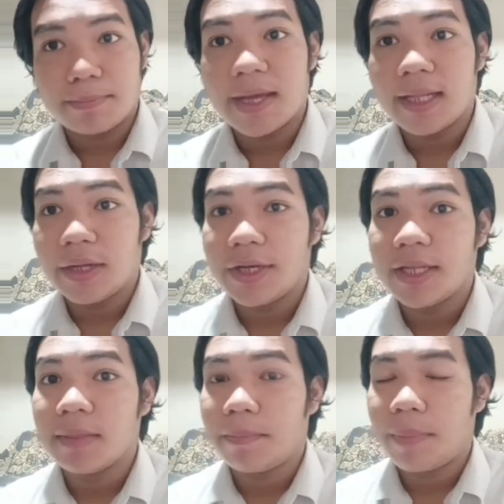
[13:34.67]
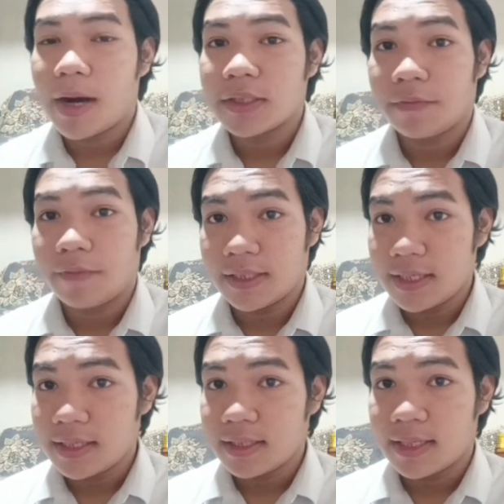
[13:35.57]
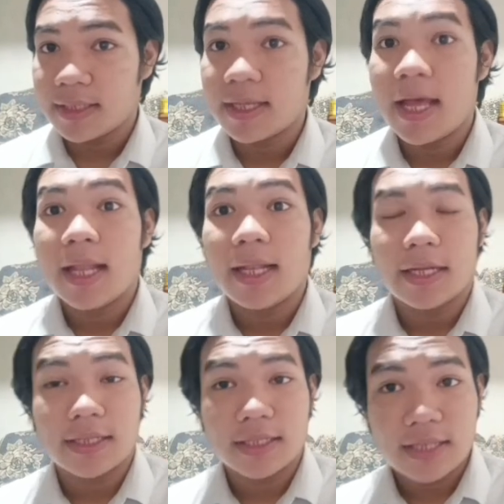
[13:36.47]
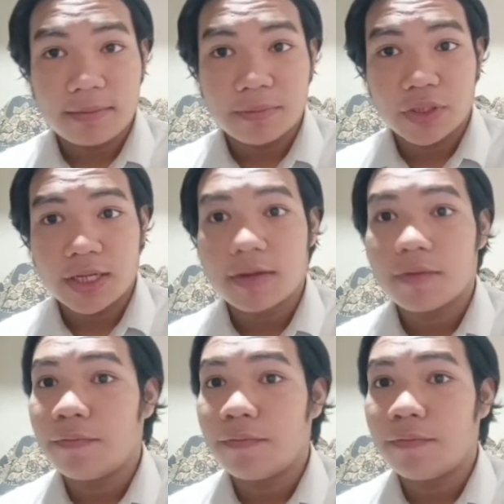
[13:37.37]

By learning the parts of a sentence like the subject,